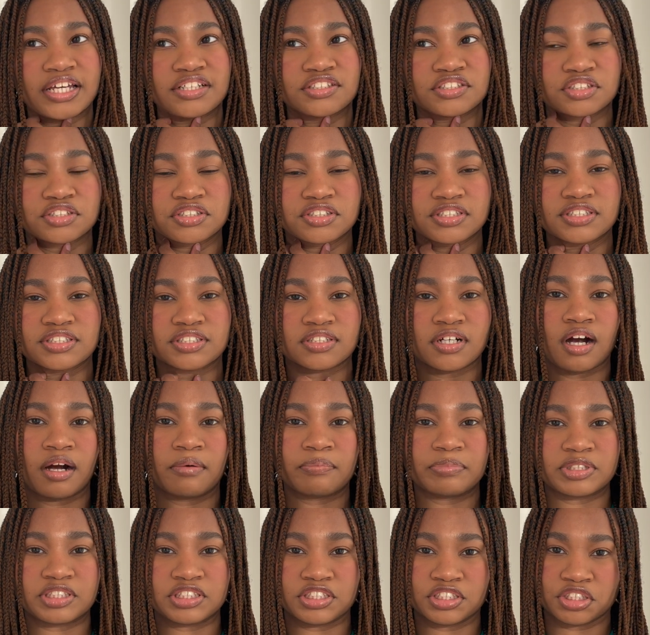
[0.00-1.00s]
enters this
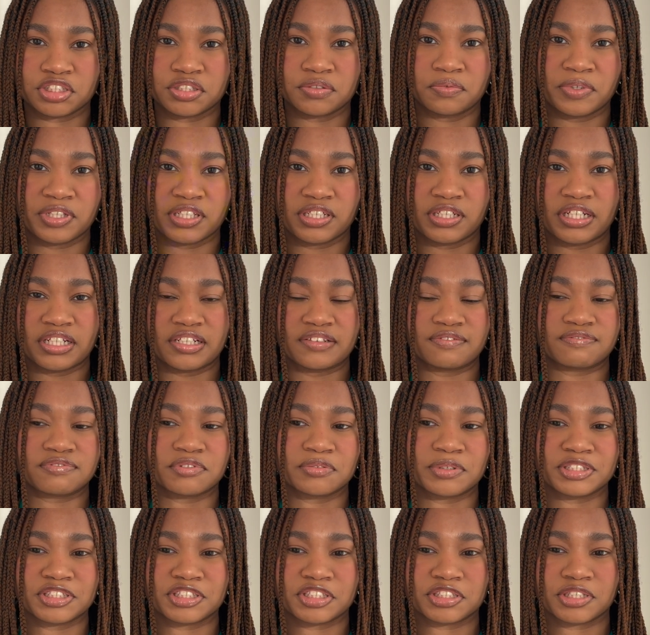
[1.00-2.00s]
competition with an
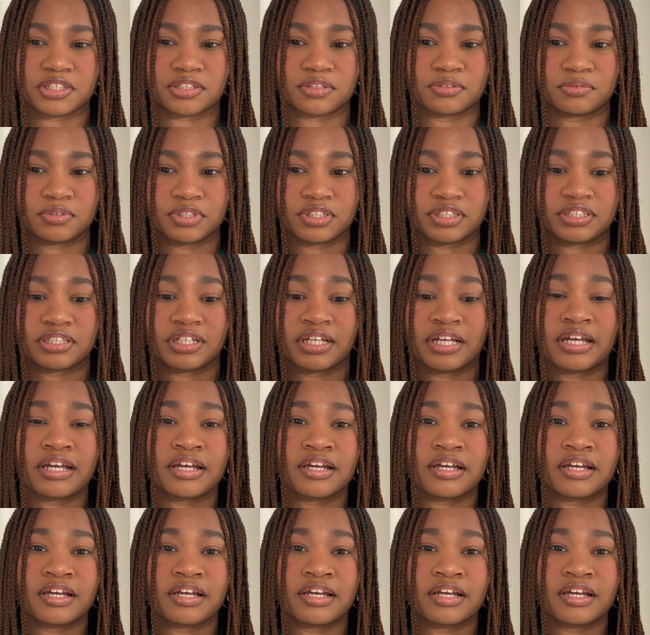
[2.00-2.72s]
influencer who could